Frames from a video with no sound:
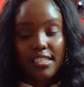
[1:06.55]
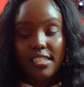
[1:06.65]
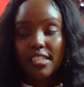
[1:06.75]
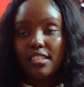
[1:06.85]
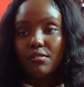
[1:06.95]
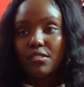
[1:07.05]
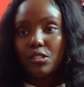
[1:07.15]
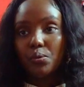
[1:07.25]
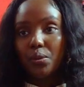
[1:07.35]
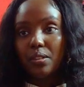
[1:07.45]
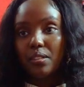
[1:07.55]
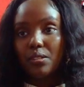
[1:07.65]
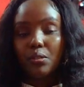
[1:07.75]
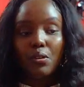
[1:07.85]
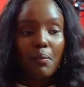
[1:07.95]
as an individual,
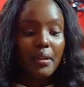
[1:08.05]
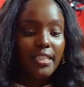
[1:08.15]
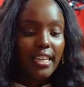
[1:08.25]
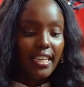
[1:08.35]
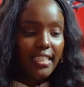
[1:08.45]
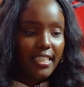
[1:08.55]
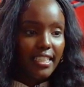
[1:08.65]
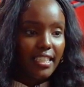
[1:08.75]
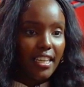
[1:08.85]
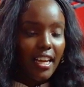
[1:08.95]
to grow mentally.